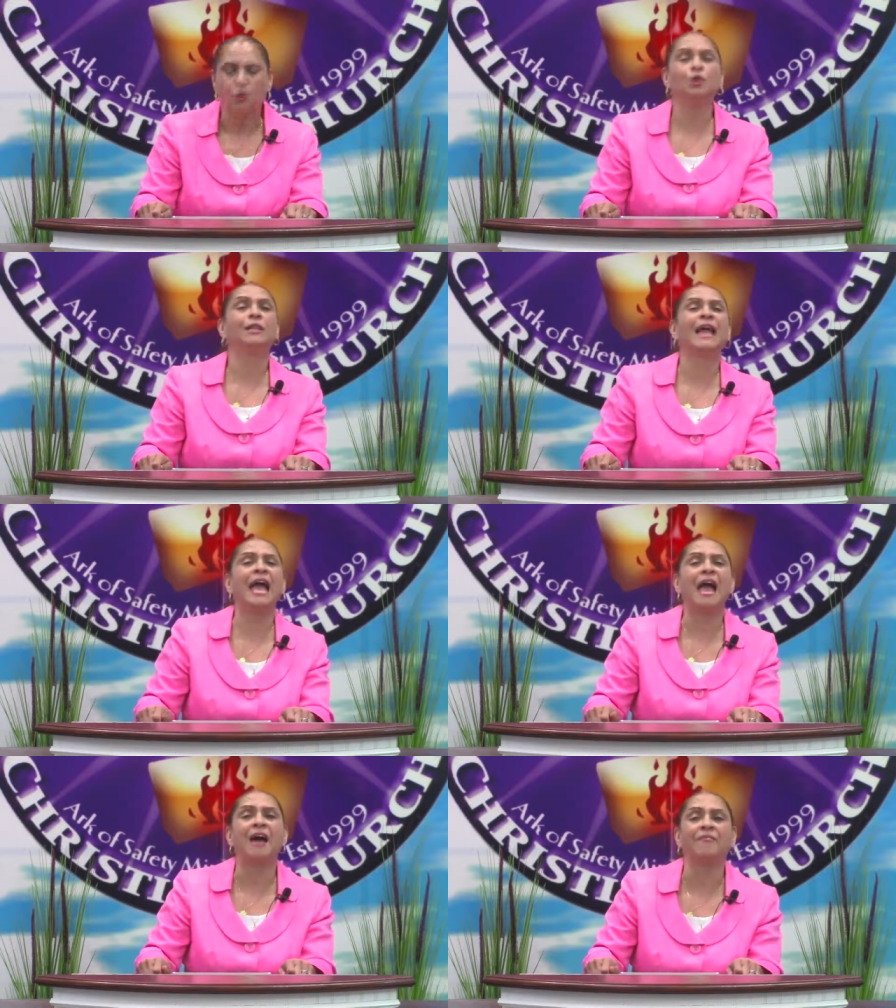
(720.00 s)
You
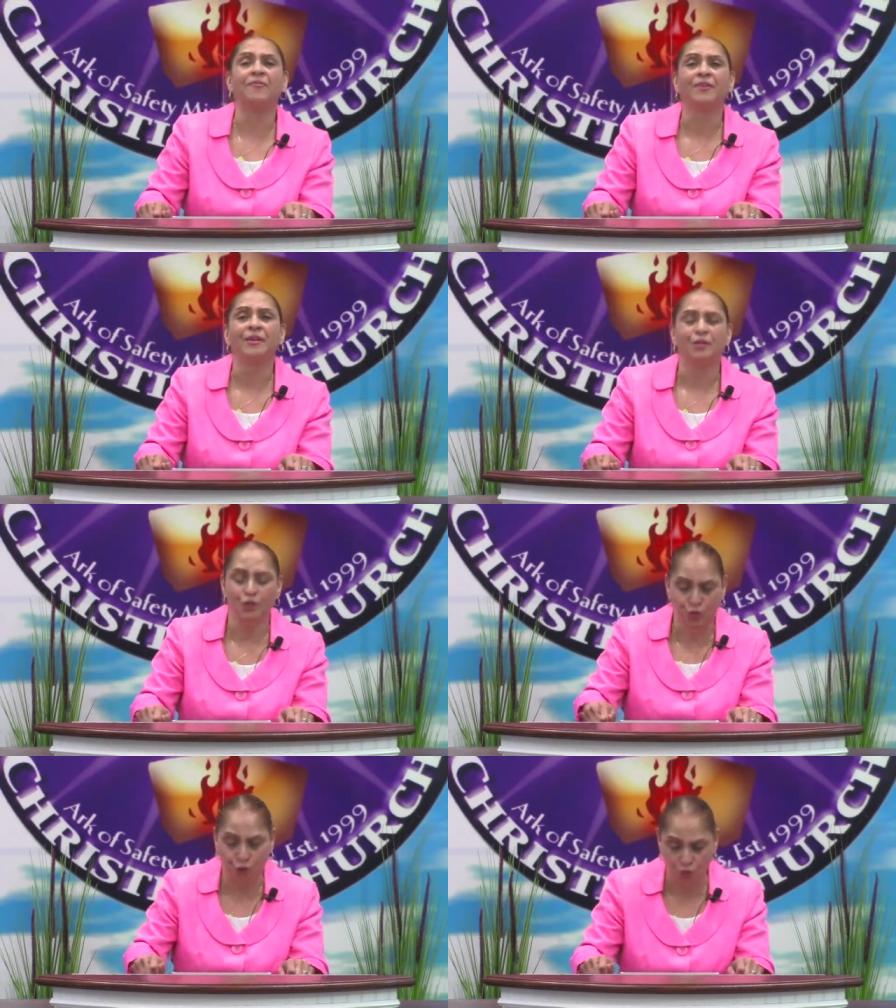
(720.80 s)
laugh,
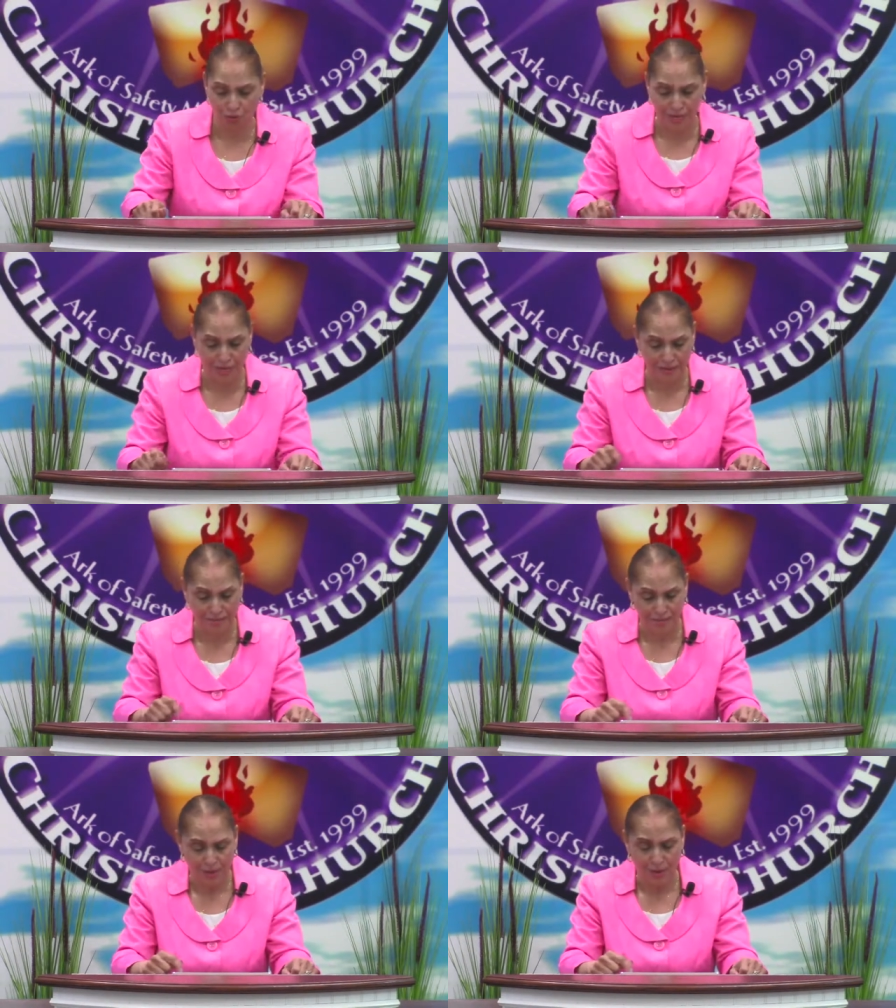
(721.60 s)
you
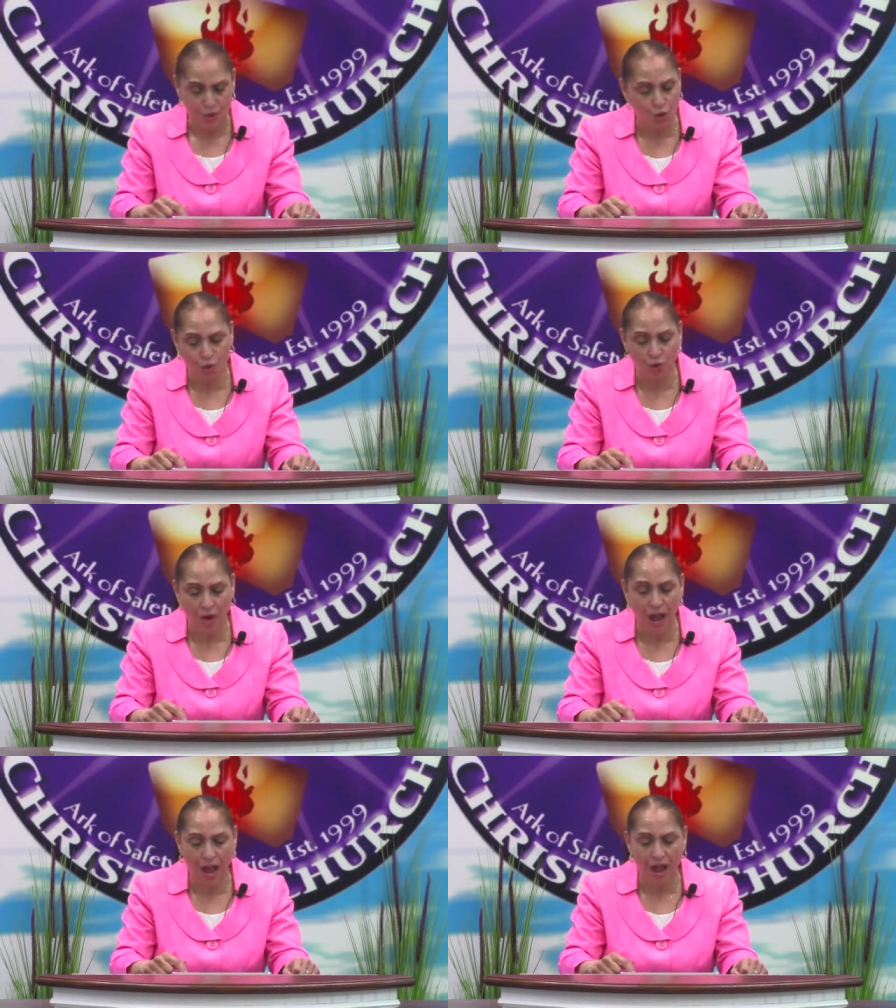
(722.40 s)
scream, you
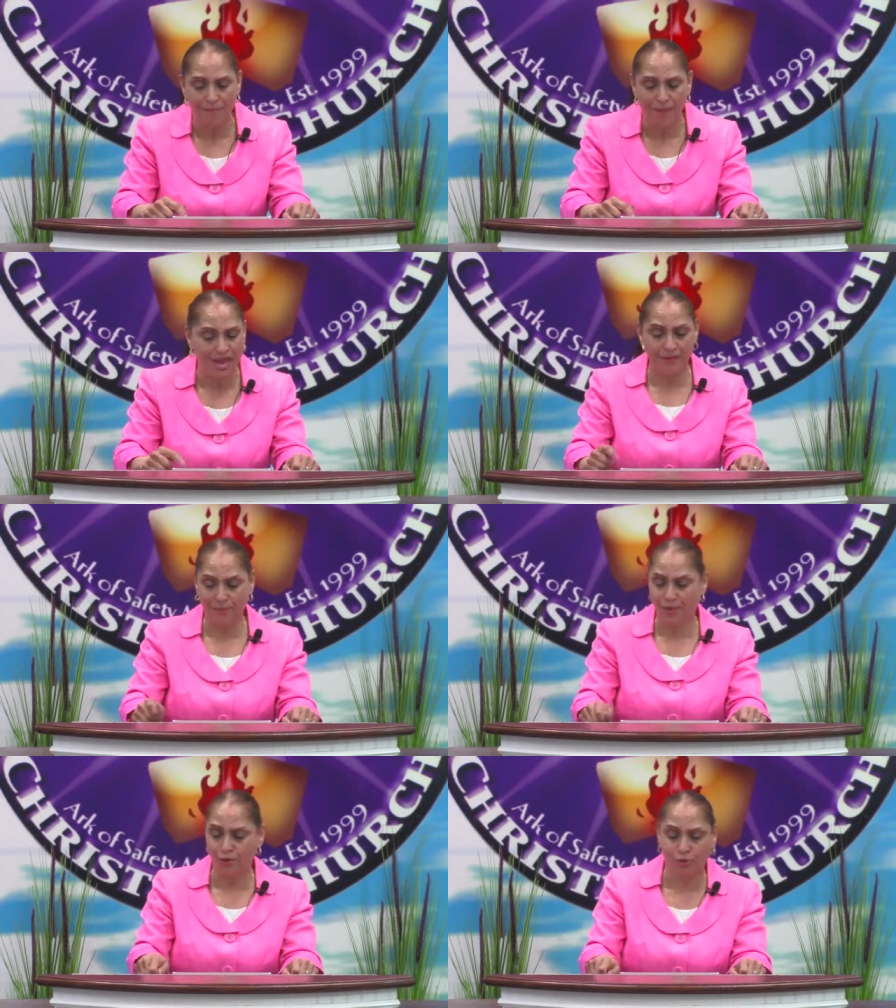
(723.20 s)
cry.
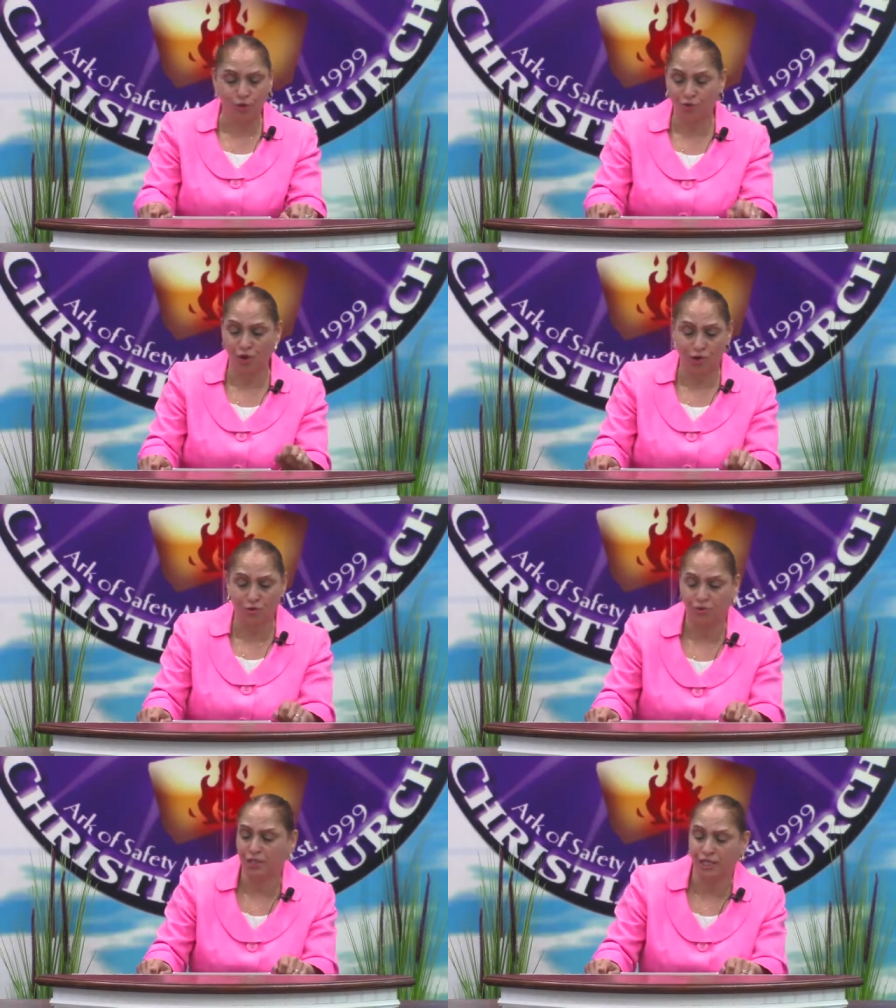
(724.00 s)
Maybe you
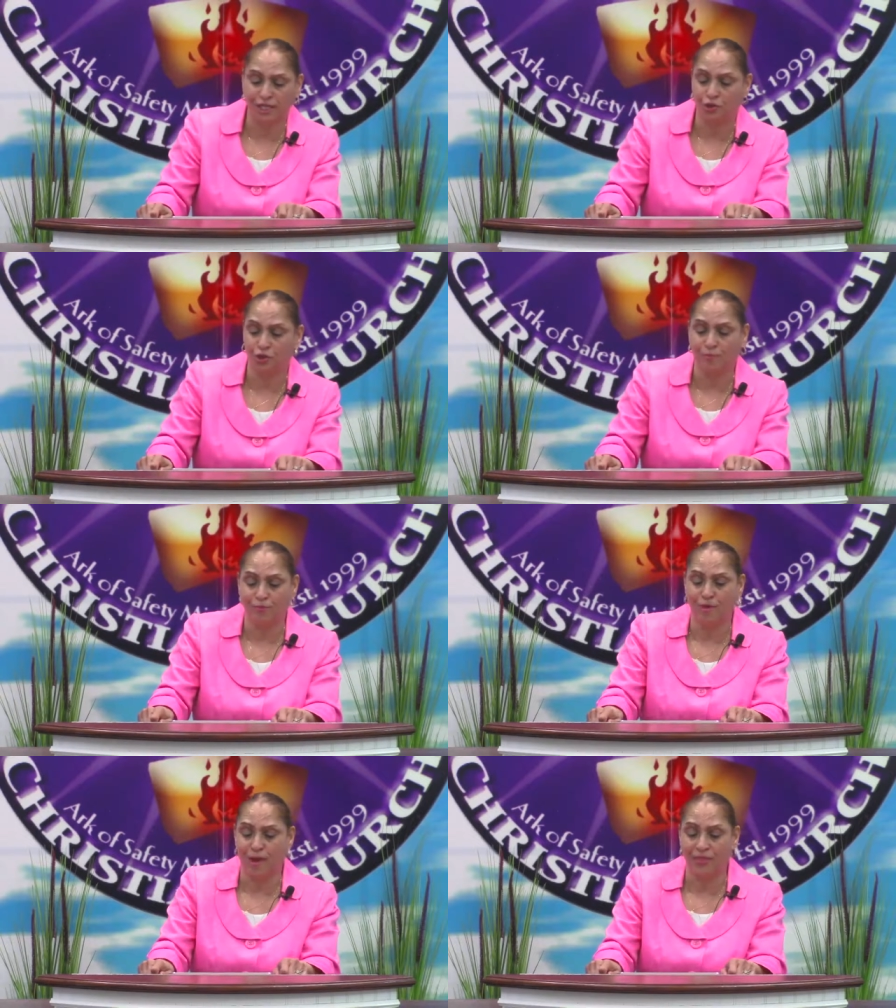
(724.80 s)
struggle to get your
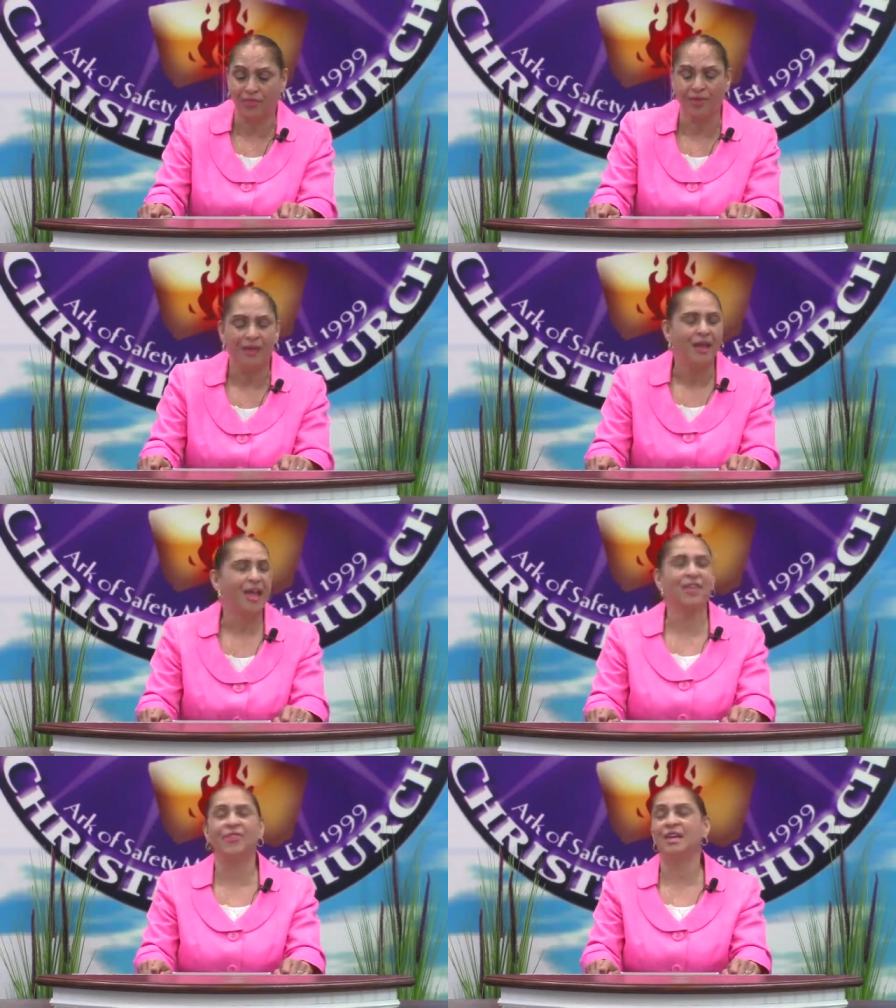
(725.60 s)
breath,
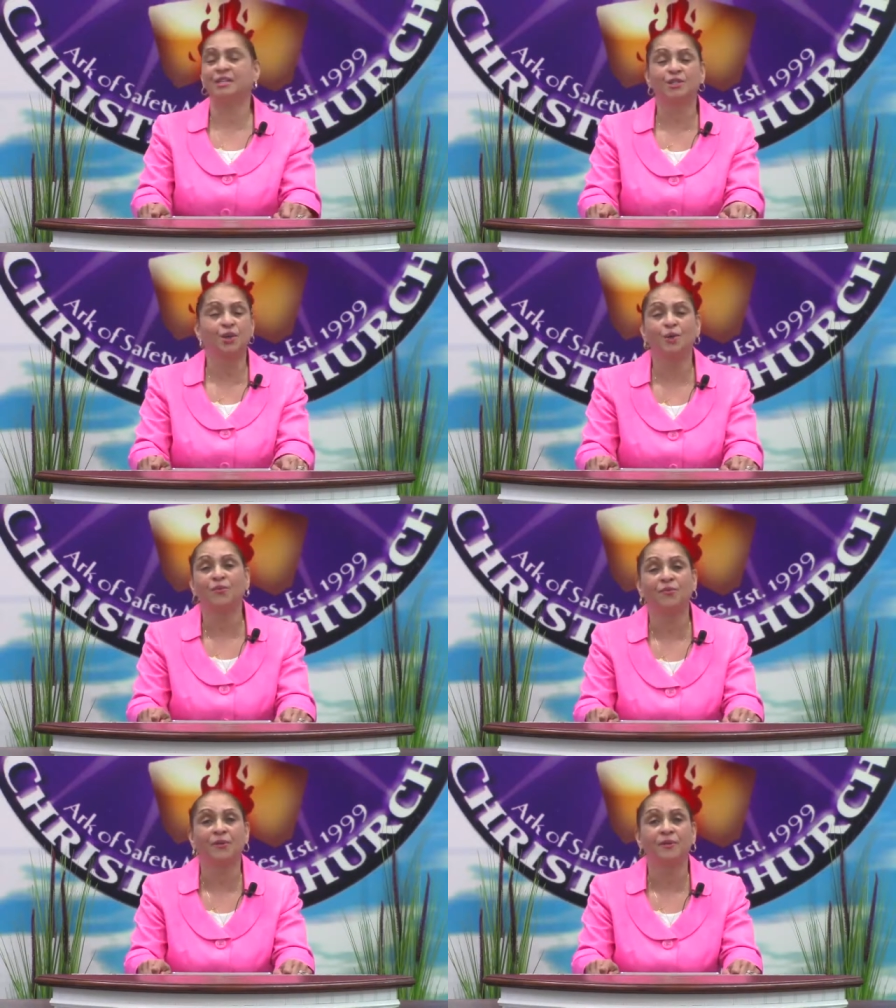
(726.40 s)
and then it's
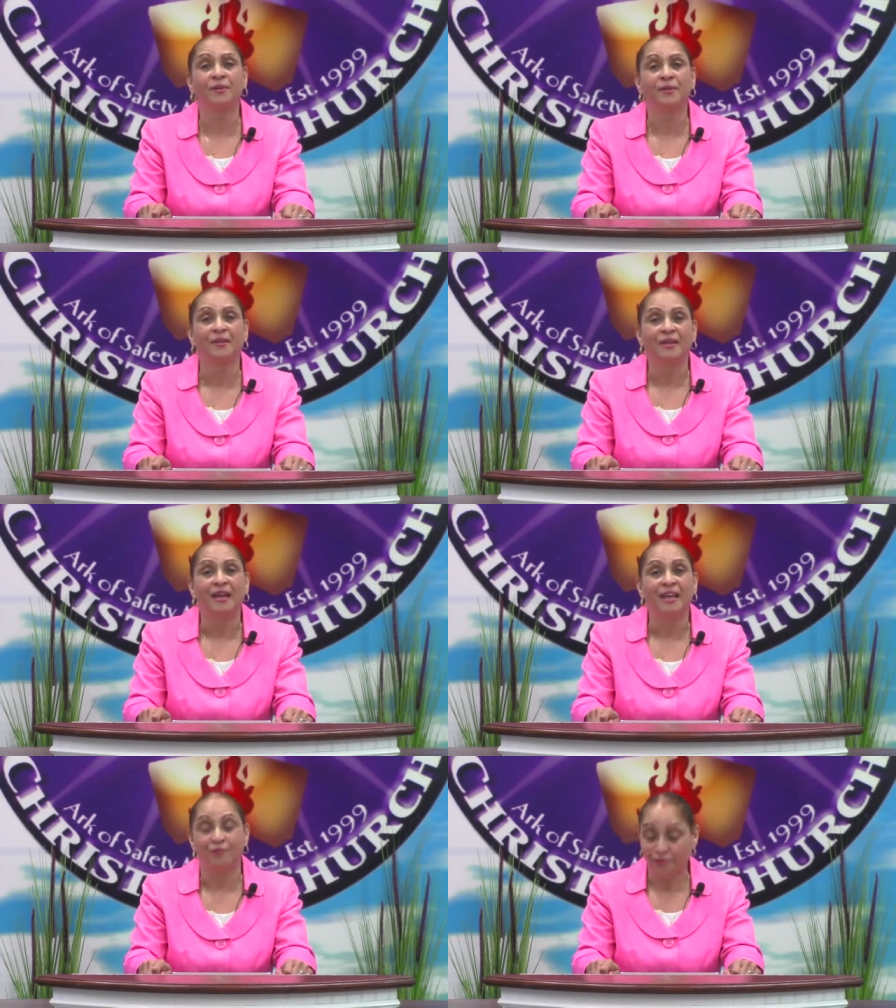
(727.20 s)
over,
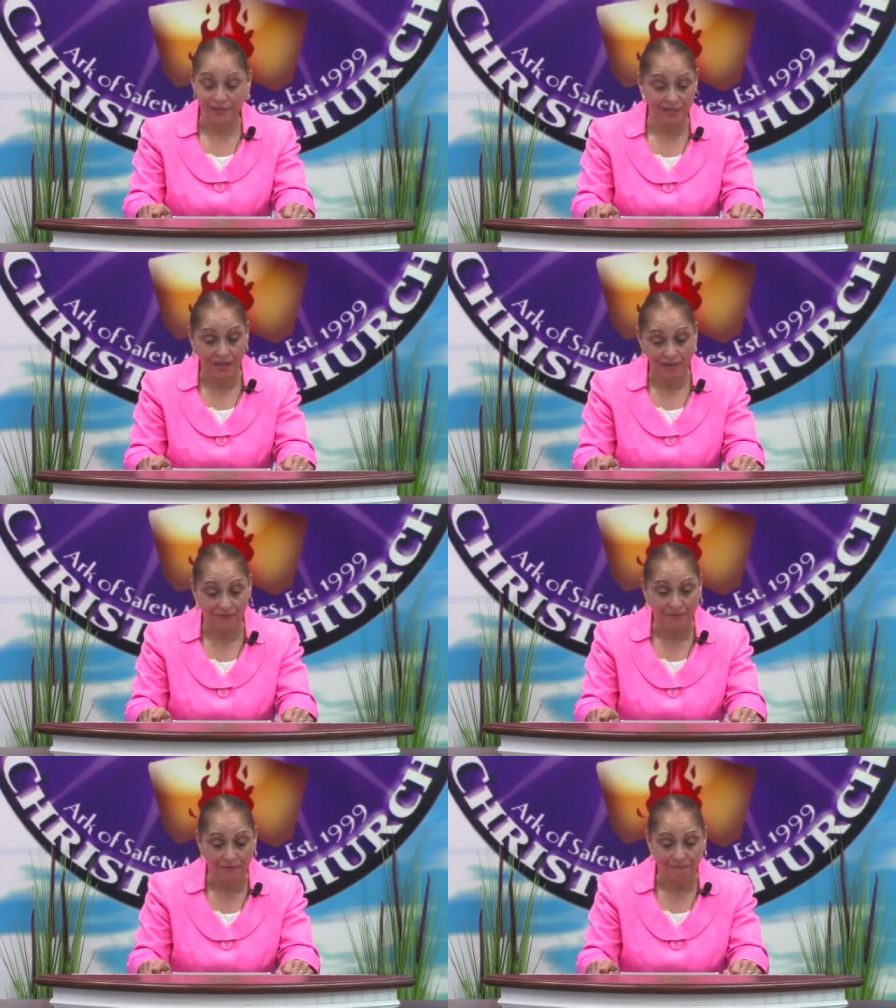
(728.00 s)
and you're safe.